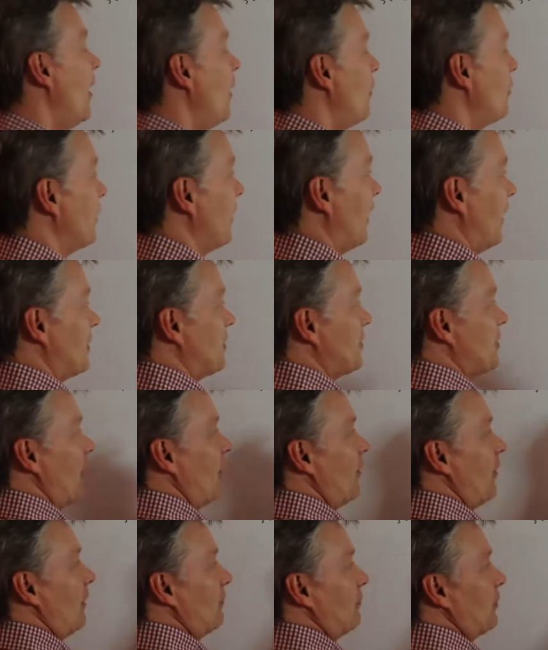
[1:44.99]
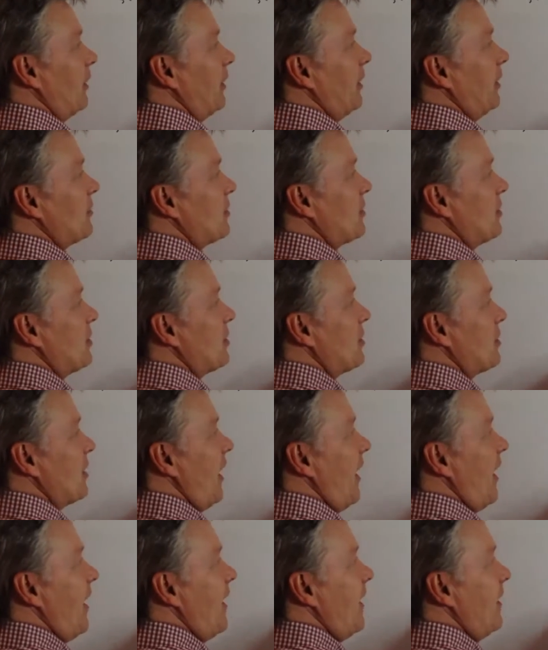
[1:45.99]
Okay, so I'm going to use the
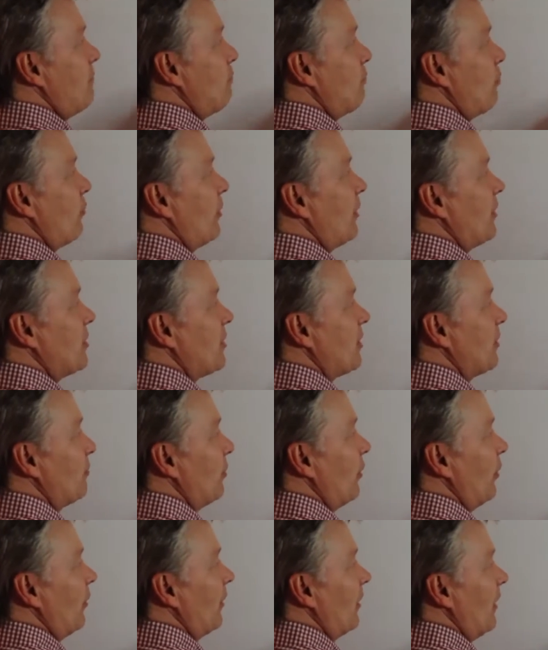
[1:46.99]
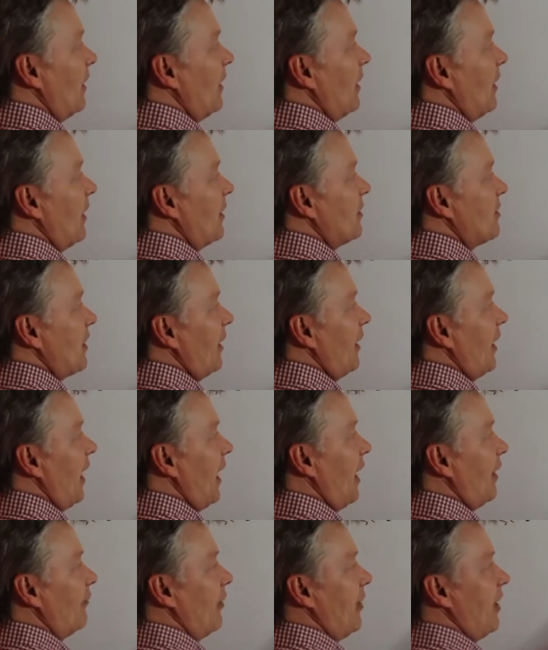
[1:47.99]
same principle as I
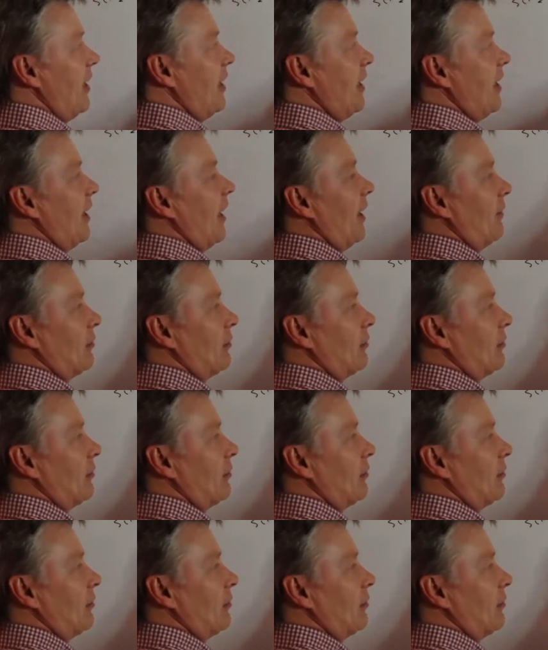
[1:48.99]
have here.